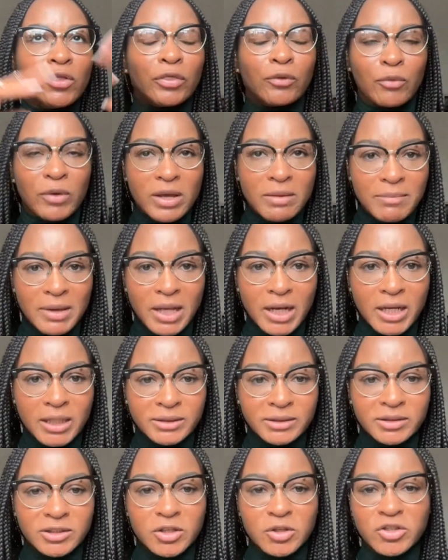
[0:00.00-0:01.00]
3
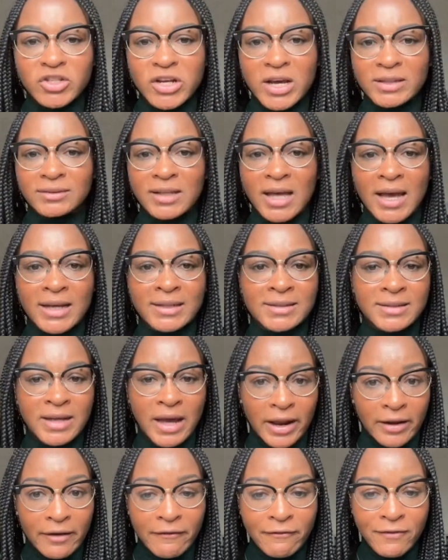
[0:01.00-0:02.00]
minutes to just
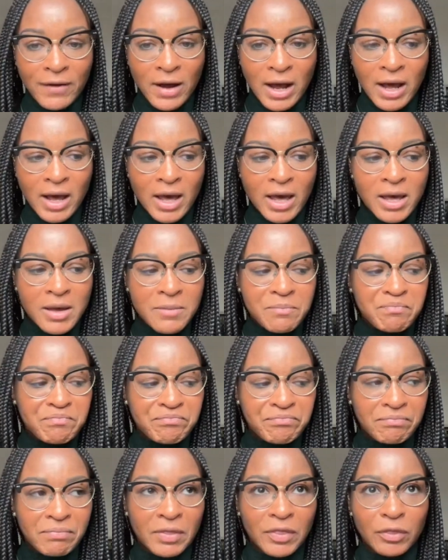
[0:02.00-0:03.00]
identify
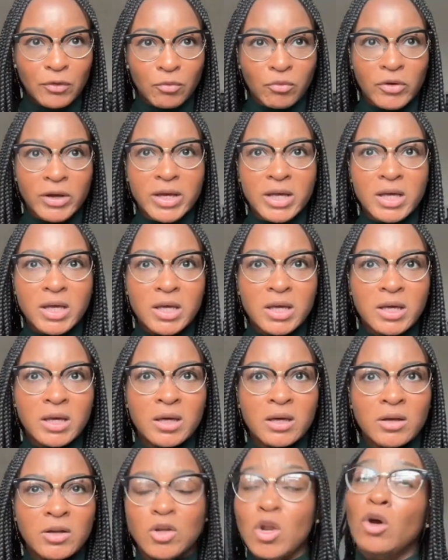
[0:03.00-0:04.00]

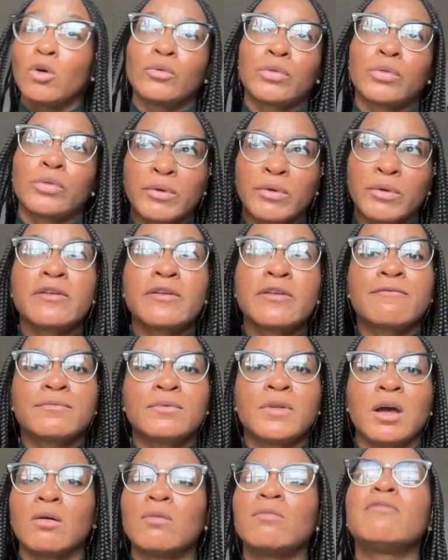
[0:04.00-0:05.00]
three, no, three to,
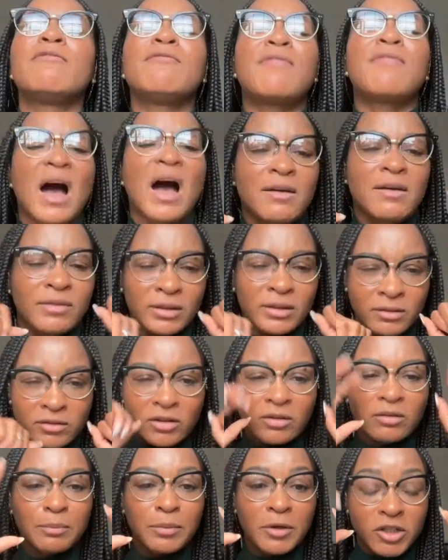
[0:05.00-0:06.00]
no, five. Let's
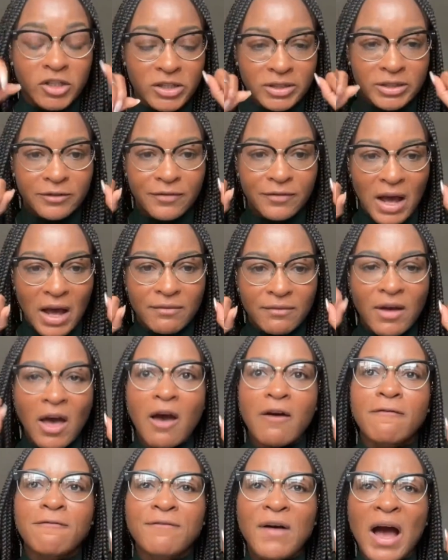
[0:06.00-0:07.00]
just push it to five.
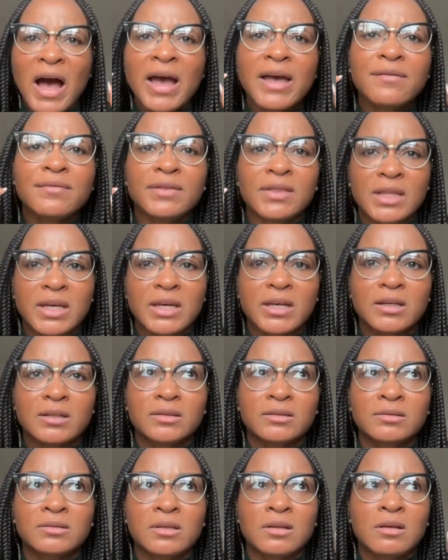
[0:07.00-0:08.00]
Five
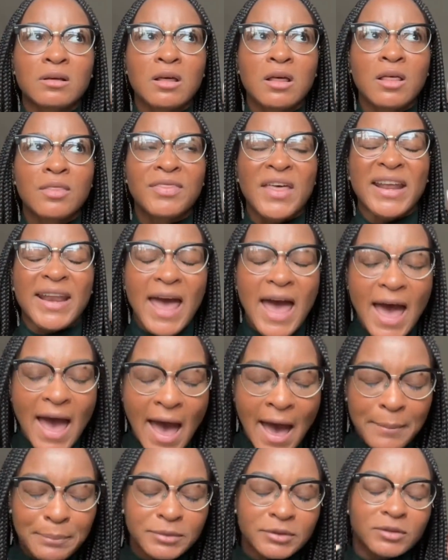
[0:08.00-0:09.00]
things that
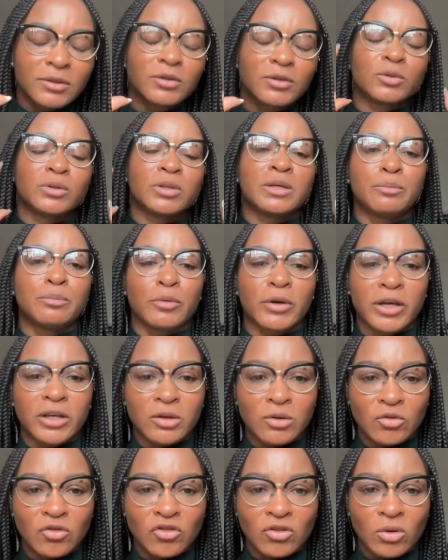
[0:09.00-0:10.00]
absolutely bring
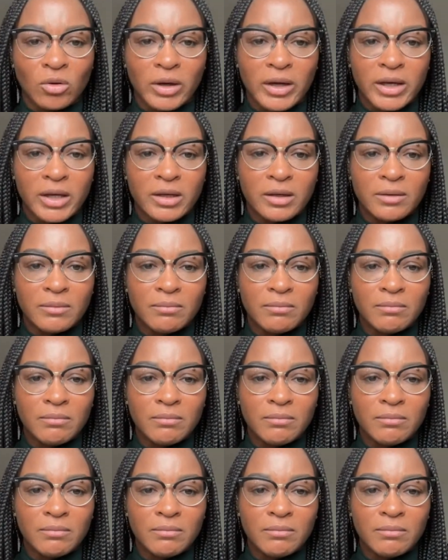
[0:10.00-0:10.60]
you joy